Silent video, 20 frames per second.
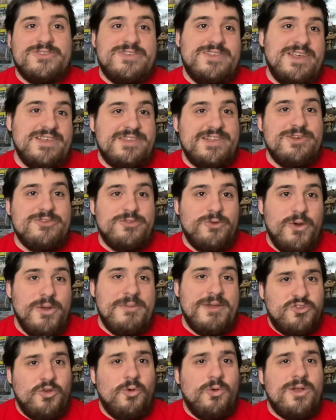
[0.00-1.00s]
Celestial
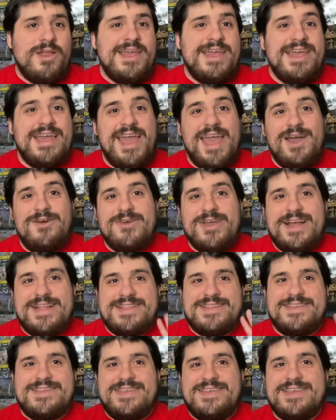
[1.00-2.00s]
Toymaker story, and we got
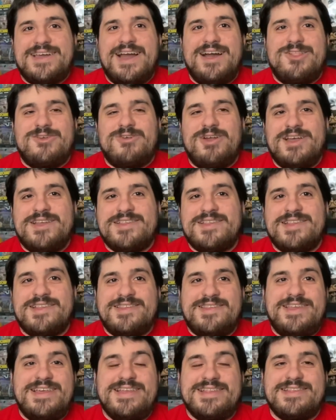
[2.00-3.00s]
to see the colorized
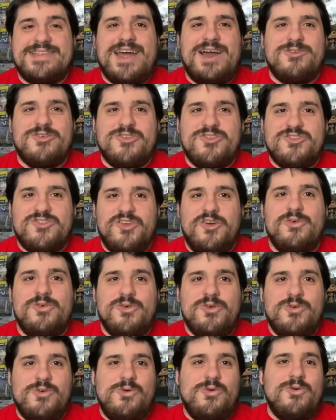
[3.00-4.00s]
scenes. That was
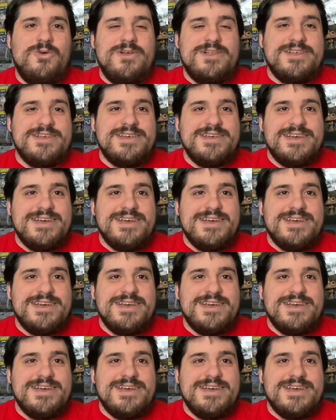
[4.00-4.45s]
so cool.